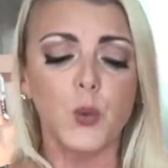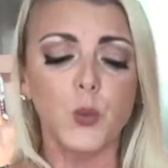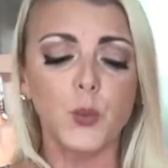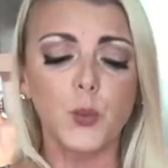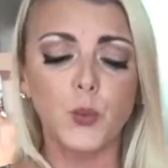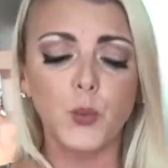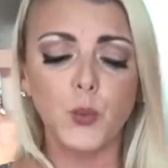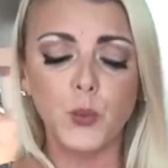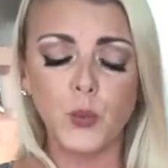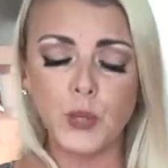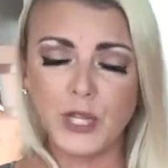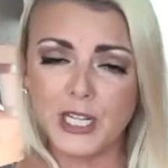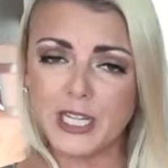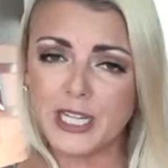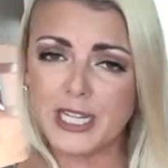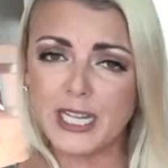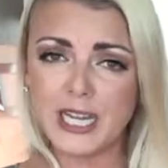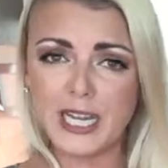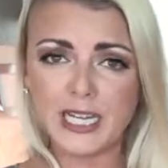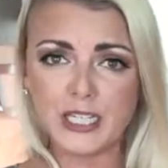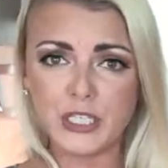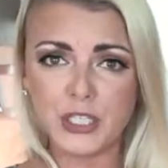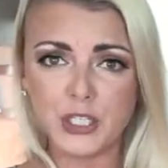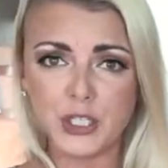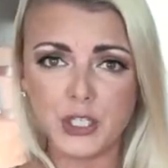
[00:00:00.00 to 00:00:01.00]
We really
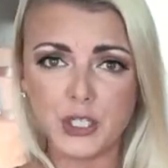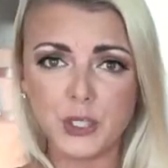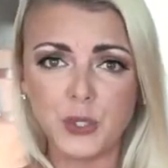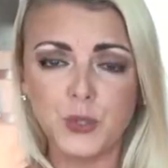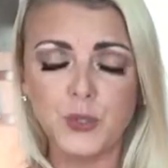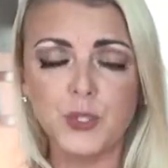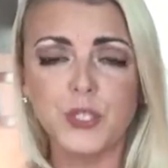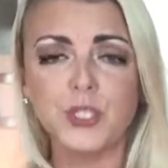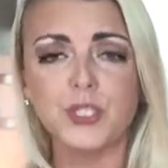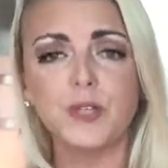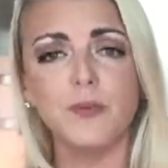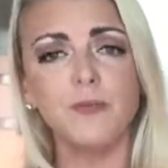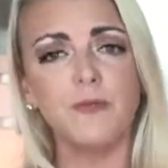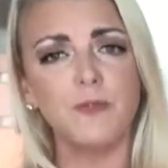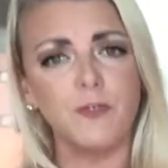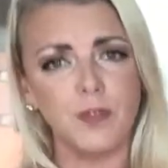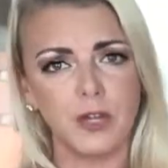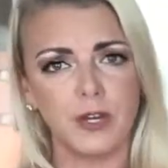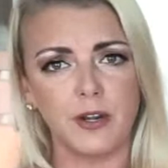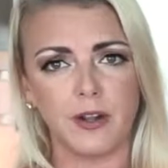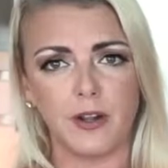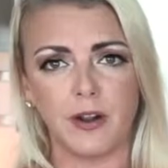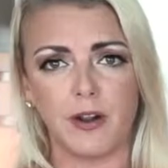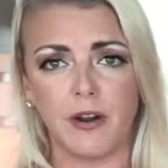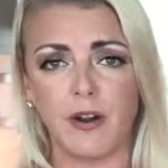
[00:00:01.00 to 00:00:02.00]
like to use some
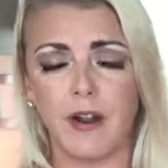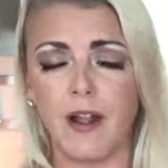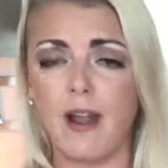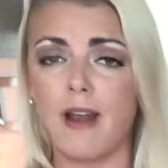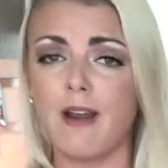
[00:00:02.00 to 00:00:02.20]
vinegar,